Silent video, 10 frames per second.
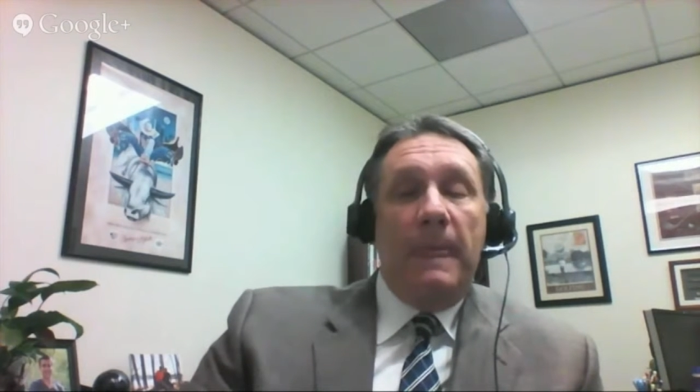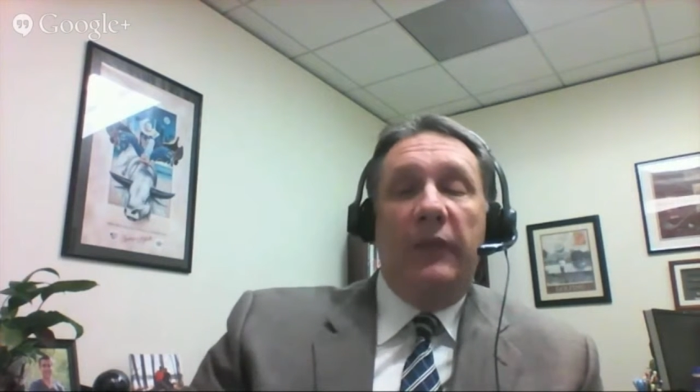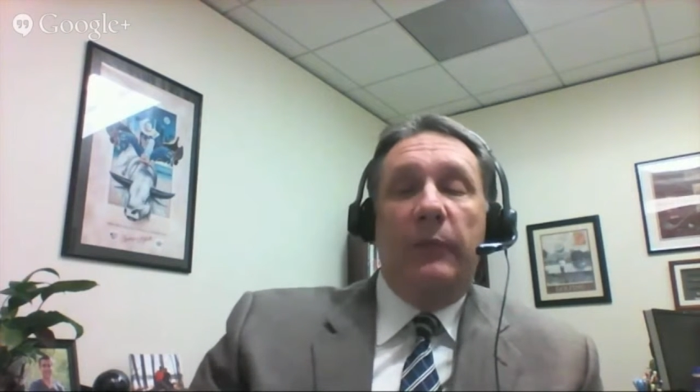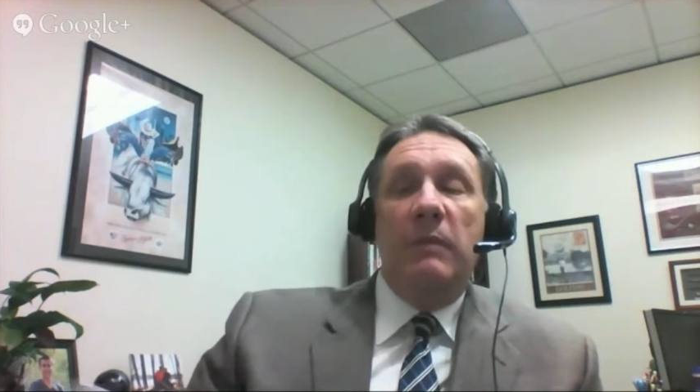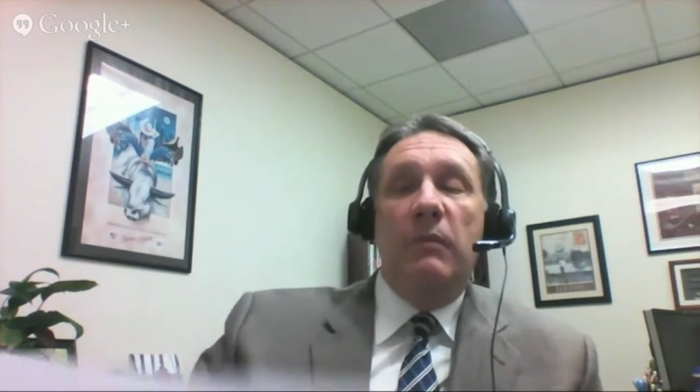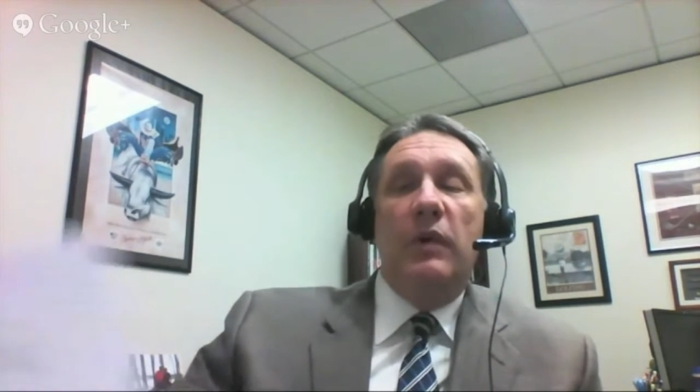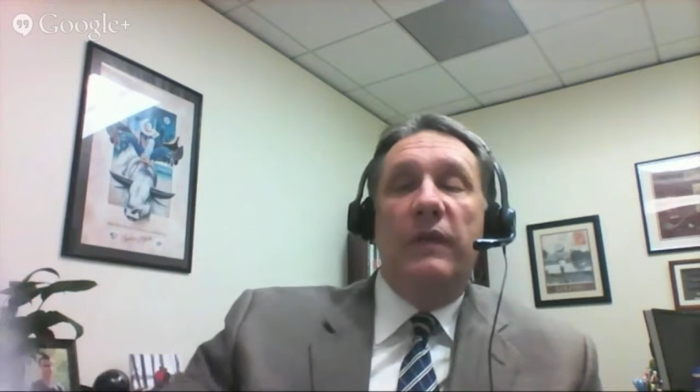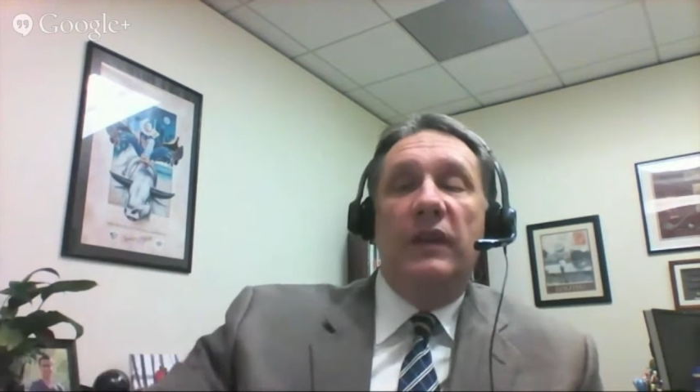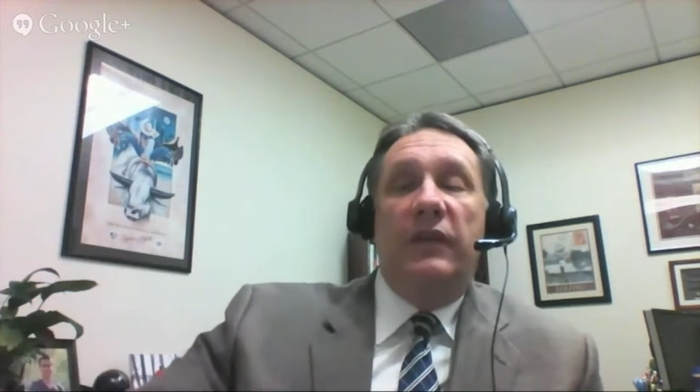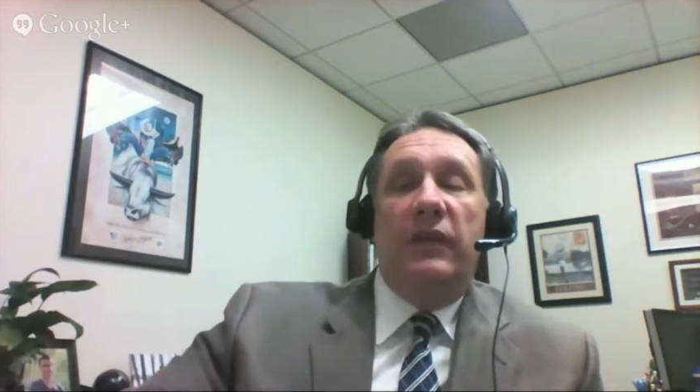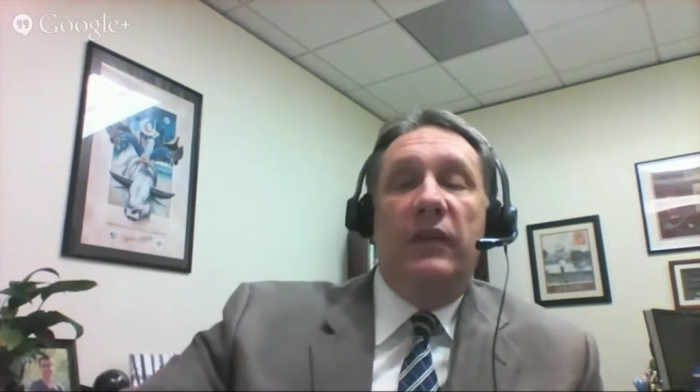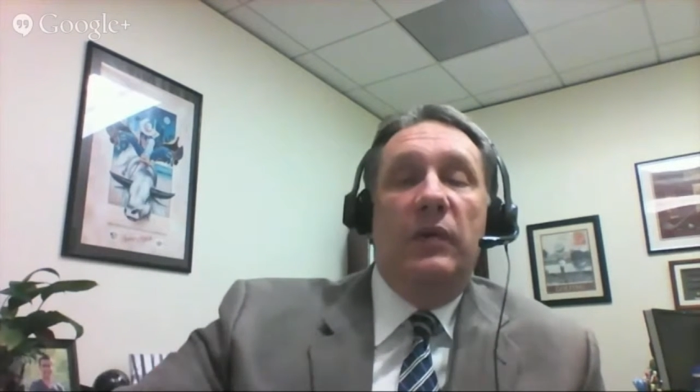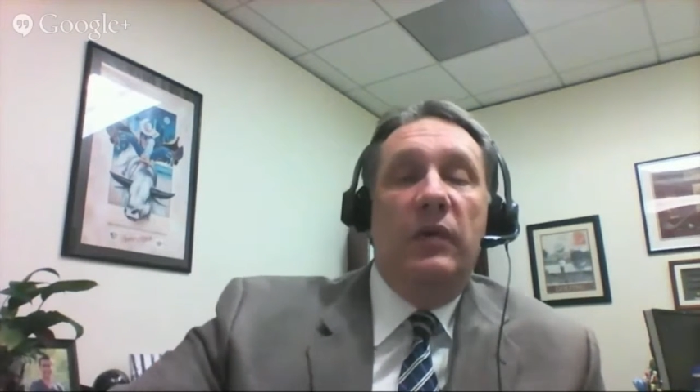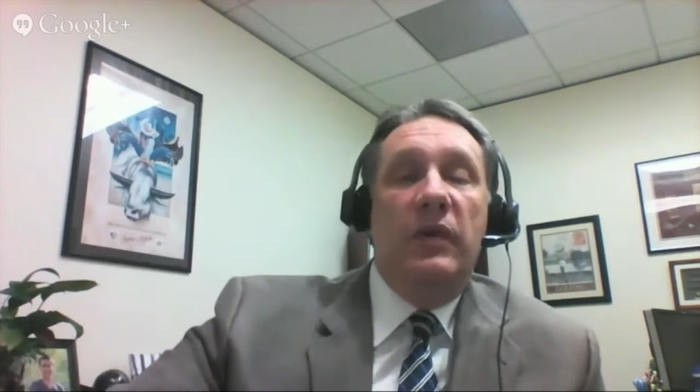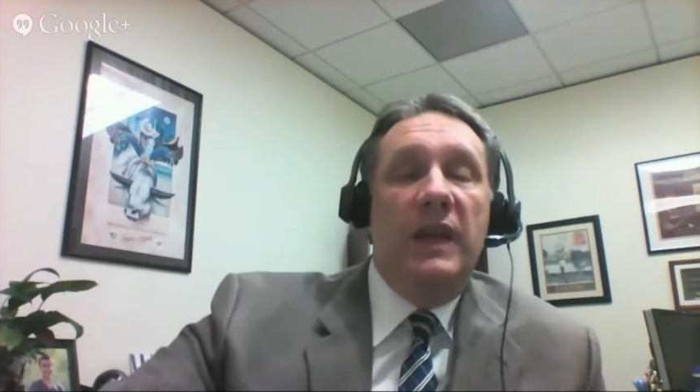As we move
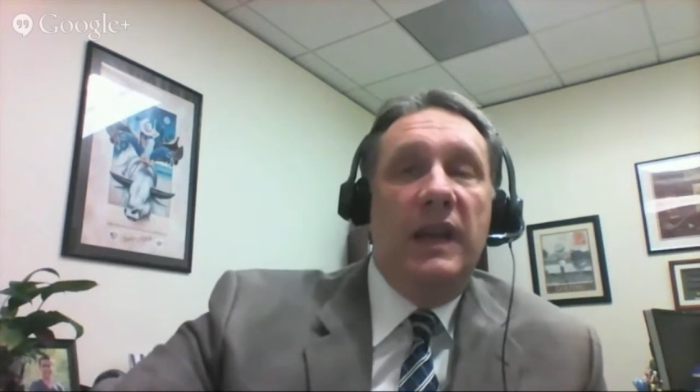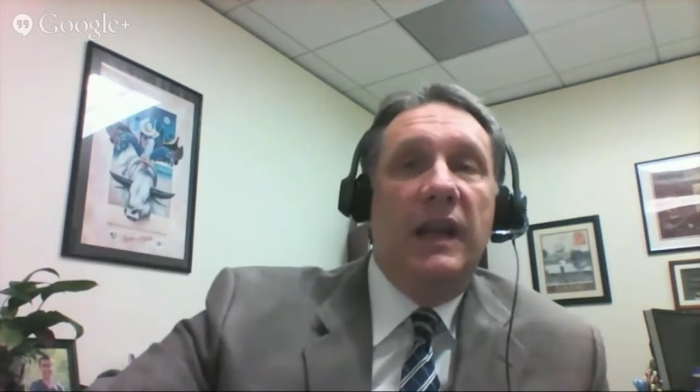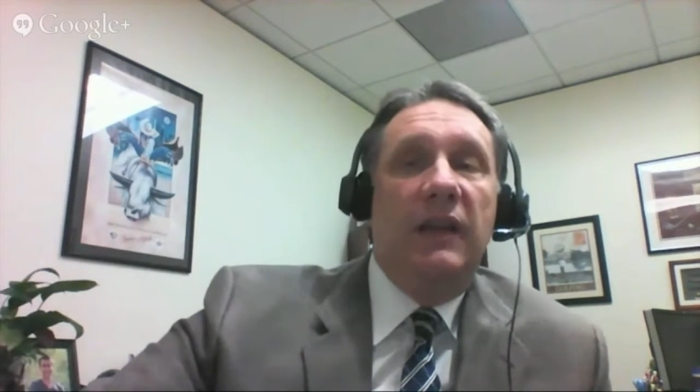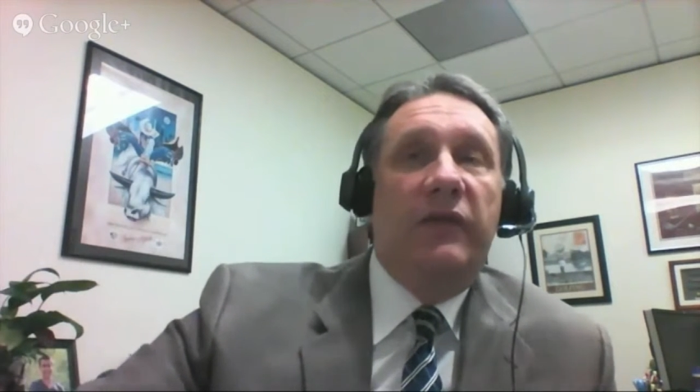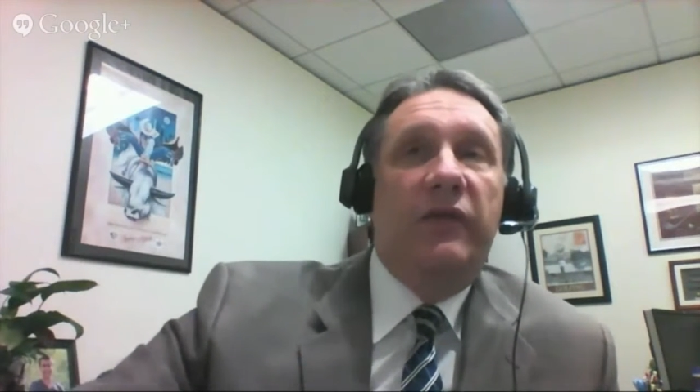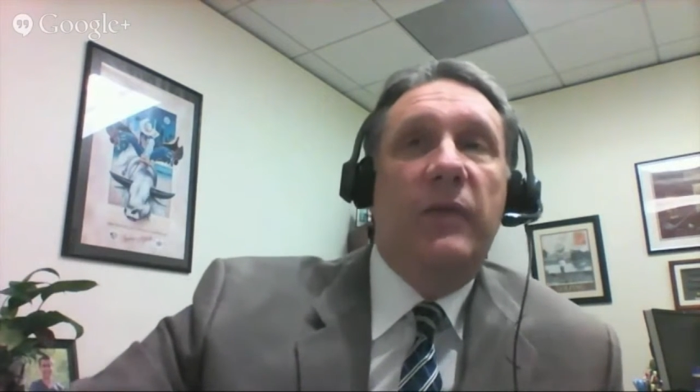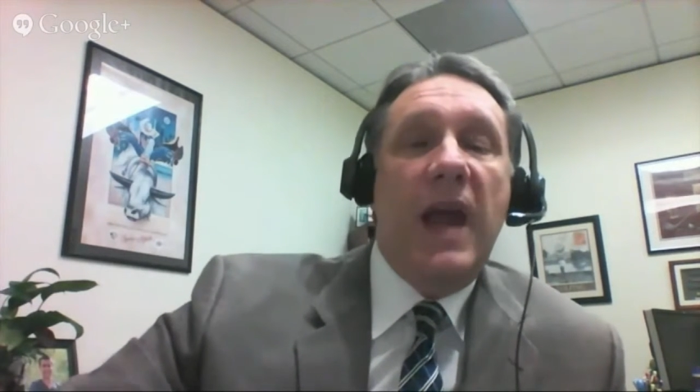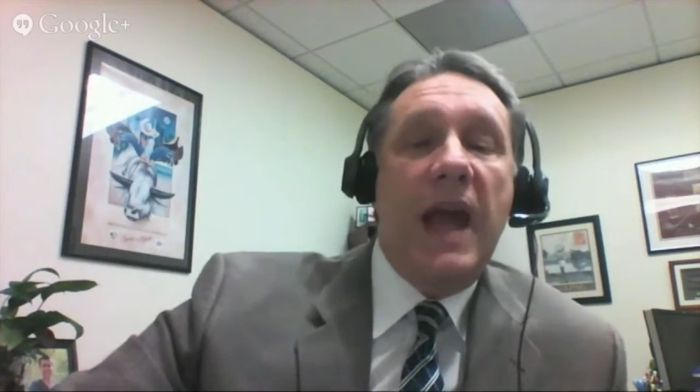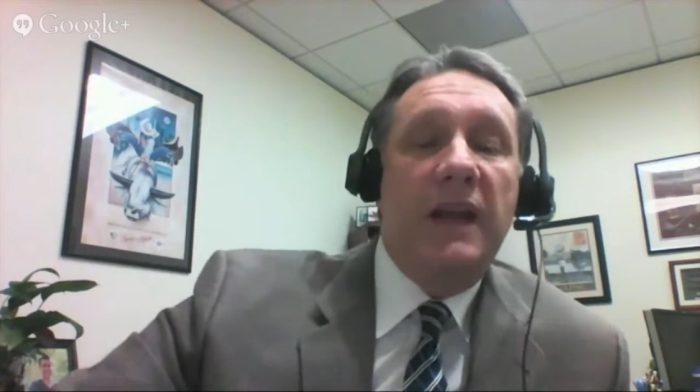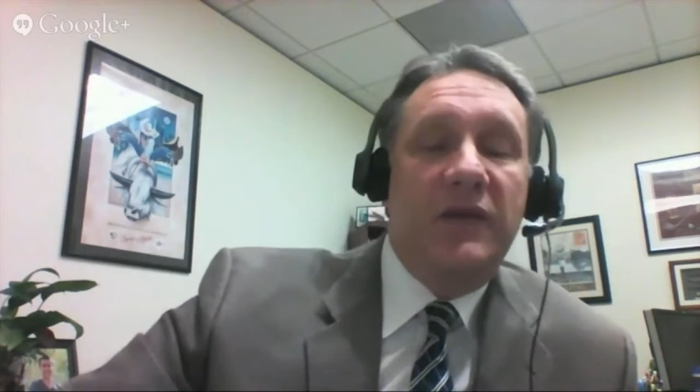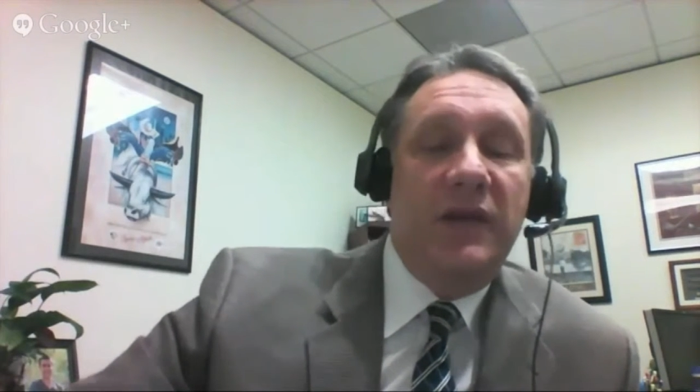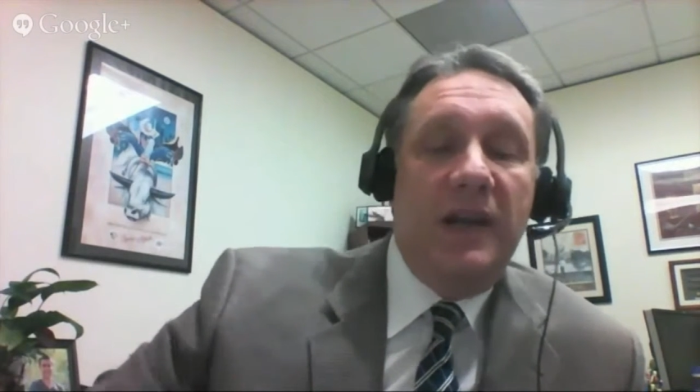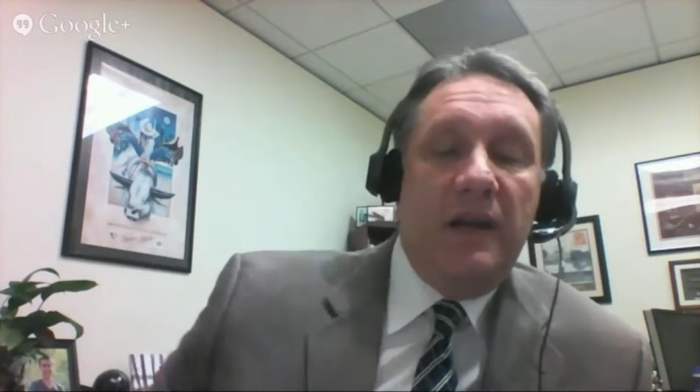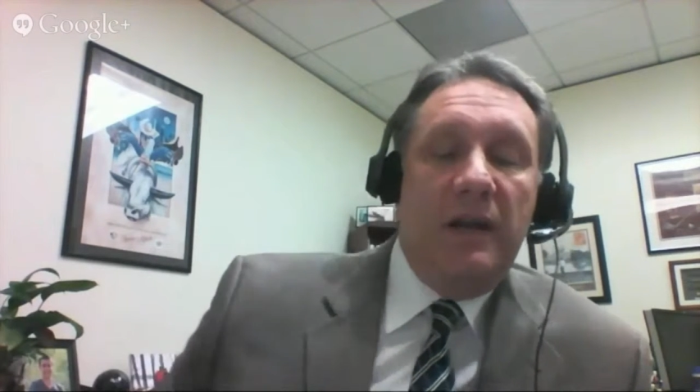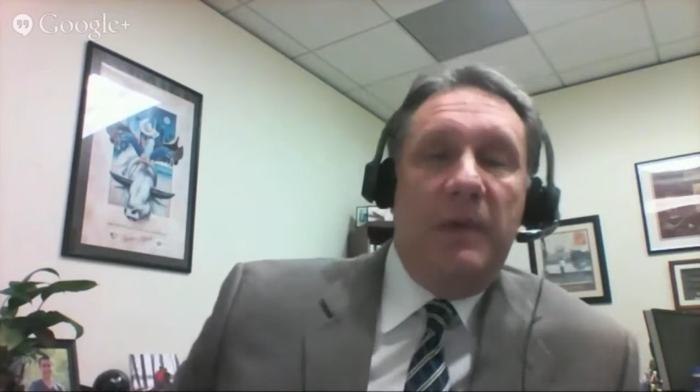into the strategy
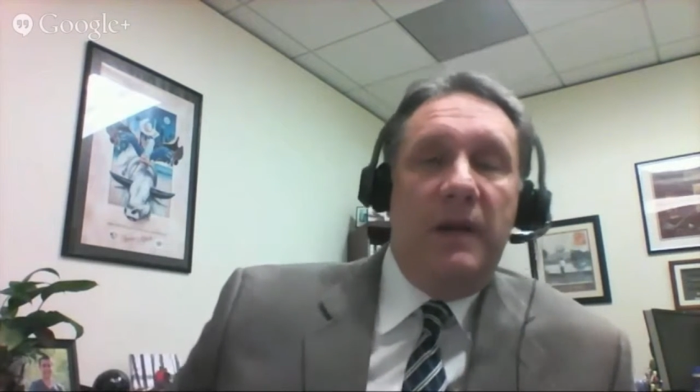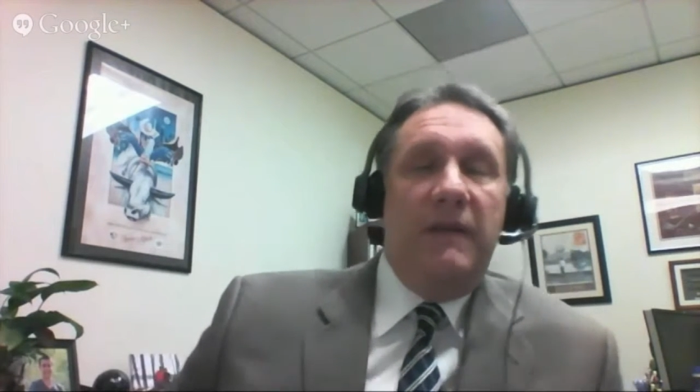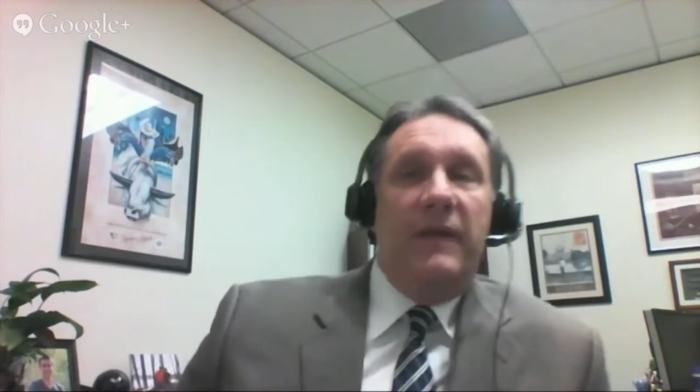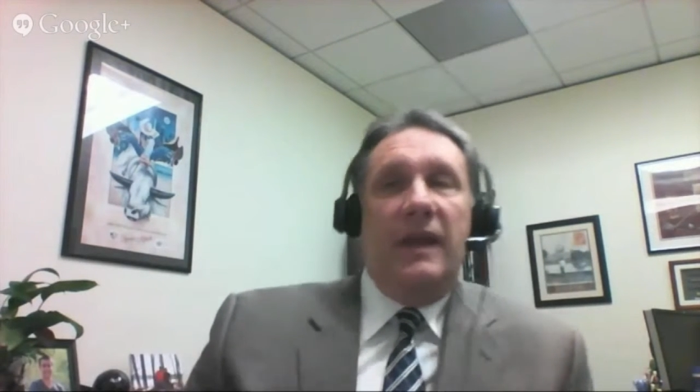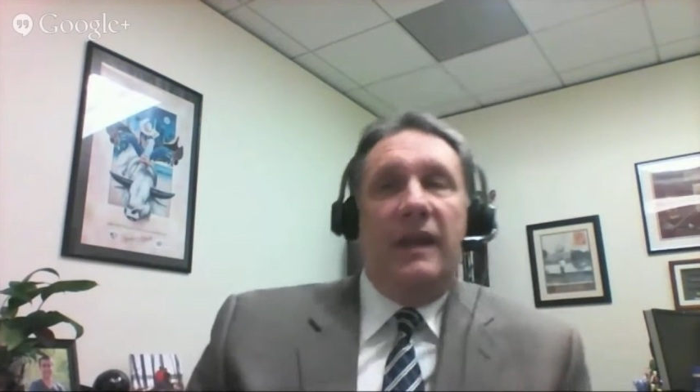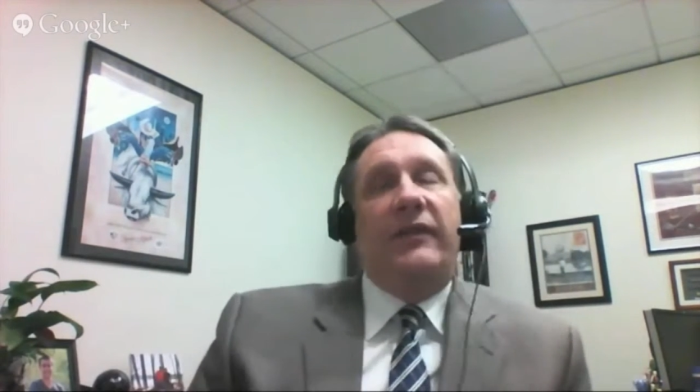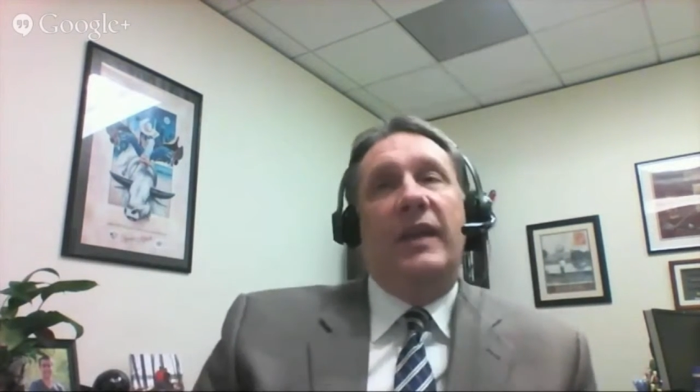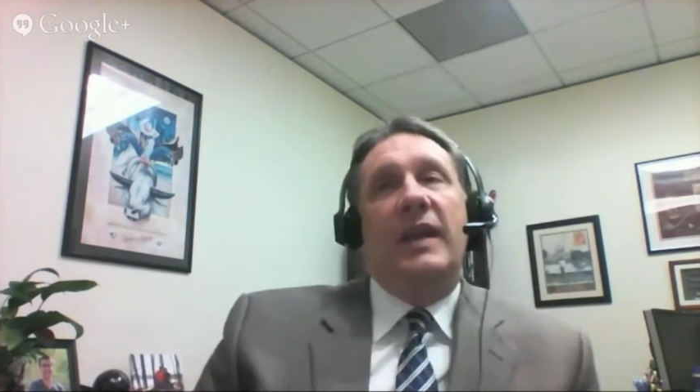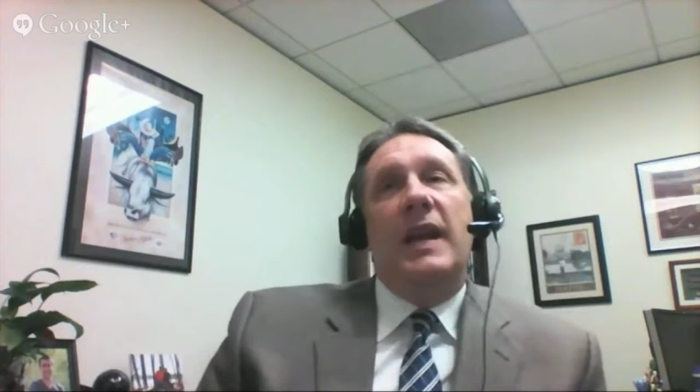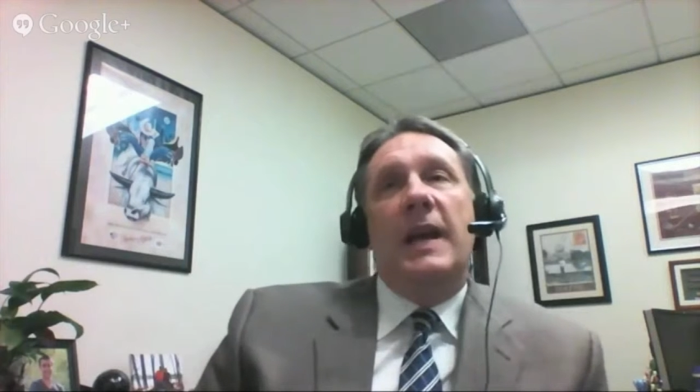element of this,